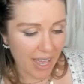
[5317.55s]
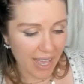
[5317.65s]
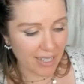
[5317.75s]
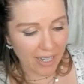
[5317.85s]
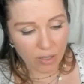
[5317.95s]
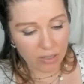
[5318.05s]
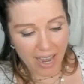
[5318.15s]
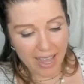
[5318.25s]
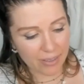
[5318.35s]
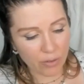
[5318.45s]
as I told you,
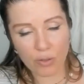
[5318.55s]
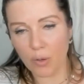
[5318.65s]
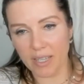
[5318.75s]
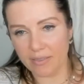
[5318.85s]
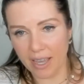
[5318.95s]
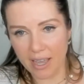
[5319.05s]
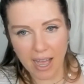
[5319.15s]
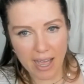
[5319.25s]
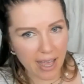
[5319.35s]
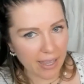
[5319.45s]
I had to quit.
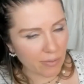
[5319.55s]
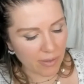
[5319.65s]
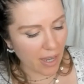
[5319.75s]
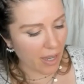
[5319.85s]
I had